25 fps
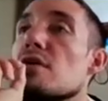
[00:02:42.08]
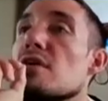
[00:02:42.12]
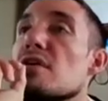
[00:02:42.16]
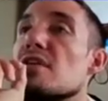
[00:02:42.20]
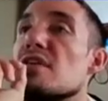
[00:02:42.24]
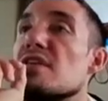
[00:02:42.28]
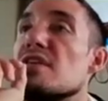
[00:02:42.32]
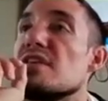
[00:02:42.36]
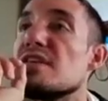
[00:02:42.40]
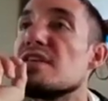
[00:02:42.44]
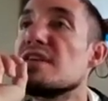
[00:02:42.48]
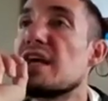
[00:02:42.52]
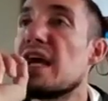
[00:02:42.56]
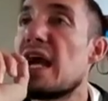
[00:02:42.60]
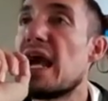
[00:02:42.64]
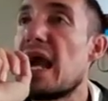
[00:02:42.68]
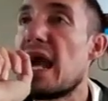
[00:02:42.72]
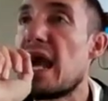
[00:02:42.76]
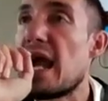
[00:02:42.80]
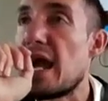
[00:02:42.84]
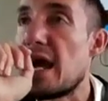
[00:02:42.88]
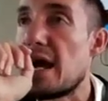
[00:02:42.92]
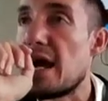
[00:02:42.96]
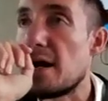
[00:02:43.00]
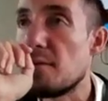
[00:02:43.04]

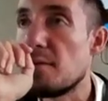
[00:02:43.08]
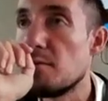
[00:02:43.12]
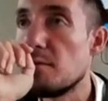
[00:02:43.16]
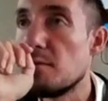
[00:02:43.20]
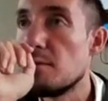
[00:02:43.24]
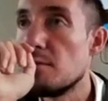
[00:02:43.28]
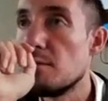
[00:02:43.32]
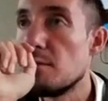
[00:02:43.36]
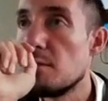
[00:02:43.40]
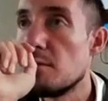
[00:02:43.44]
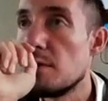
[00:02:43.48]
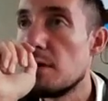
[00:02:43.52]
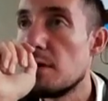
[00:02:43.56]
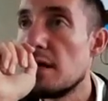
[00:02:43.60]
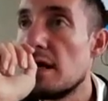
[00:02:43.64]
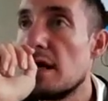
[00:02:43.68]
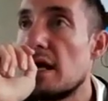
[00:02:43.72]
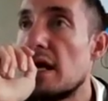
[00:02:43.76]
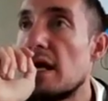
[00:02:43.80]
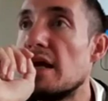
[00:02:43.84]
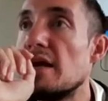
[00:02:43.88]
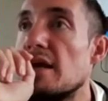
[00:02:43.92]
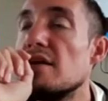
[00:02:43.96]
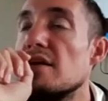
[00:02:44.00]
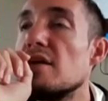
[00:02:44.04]
scam
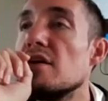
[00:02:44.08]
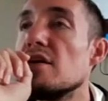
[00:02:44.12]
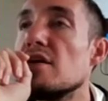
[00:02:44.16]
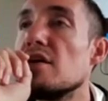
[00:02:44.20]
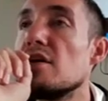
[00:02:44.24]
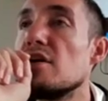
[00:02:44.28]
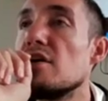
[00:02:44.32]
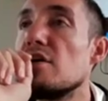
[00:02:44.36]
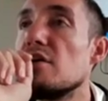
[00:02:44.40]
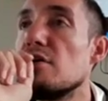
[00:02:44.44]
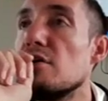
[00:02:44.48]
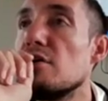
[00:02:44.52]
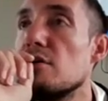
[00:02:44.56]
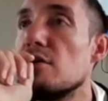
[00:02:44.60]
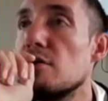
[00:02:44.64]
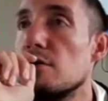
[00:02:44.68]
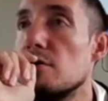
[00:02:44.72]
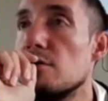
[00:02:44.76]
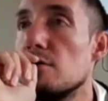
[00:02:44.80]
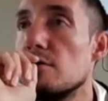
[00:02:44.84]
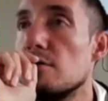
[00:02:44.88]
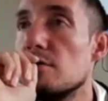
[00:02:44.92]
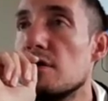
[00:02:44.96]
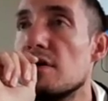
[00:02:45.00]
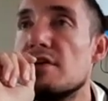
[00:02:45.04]
in the
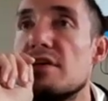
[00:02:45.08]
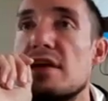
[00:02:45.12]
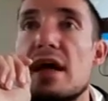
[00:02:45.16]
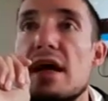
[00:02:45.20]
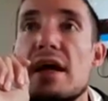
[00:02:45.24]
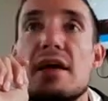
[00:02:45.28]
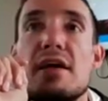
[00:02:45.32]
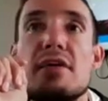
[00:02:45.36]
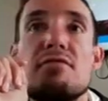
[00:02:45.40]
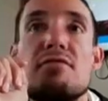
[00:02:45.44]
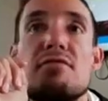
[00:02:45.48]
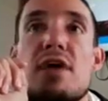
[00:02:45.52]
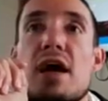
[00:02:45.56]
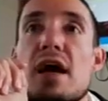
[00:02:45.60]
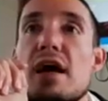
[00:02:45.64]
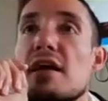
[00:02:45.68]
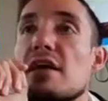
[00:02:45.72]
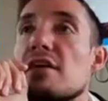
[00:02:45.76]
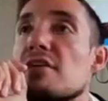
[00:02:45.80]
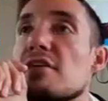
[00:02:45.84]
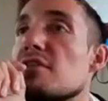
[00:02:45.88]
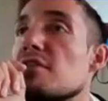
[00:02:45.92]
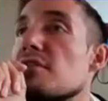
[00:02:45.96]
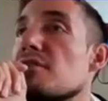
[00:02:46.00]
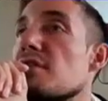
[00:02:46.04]
queue to take
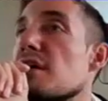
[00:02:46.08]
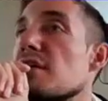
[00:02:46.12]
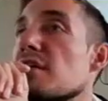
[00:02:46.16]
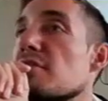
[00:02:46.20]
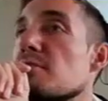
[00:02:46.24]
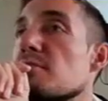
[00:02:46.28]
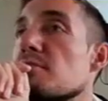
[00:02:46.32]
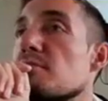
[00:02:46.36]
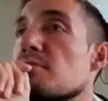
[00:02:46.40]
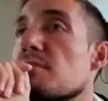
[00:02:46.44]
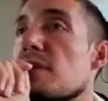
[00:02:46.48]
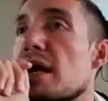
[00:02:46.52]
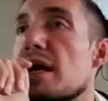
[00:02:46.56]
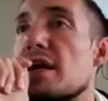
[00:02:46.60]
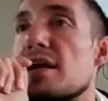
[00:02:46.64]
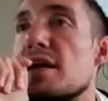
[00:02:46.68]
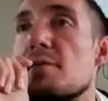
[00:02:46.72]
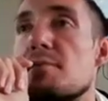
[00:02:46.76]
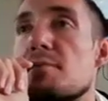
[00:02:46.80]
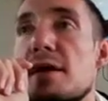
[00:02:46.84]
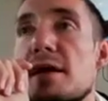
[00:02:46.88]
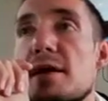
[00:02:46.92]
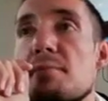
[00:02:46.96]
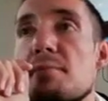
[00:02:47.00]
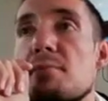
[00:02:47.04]
advantage of as many
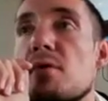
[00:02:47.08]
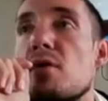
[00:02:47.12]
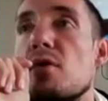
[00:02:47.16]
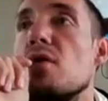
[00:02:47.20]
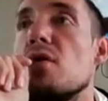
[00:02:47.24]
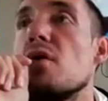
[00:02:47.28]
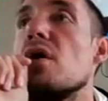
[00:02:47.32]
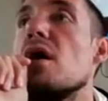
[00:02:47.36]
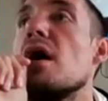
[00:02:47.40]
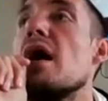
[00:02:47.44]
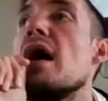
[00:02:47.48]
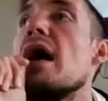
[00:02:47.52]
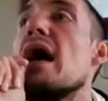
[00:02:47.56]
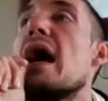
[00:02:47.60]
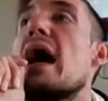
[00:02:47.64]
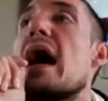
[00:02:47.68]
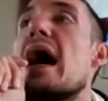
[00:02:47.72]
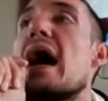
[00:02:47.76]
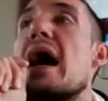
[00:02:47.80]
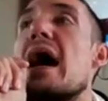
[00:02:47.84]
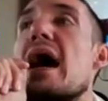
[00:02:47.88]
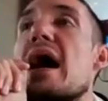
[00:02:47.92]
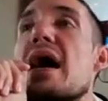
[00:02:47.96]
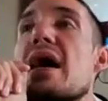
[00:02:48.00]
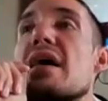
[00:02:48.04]
people
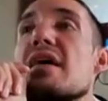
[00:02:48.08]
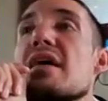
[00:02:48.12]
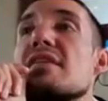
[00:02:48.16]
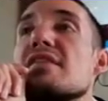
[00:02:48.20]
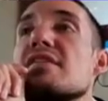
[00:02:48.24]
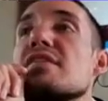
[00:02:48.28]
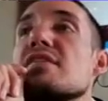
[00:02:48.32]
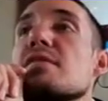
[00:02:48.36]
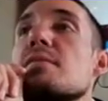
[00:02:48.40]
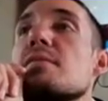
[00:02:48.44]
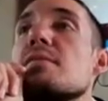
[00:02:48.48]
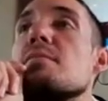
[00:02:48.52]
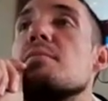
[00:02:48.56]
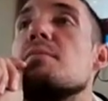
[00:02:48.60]
as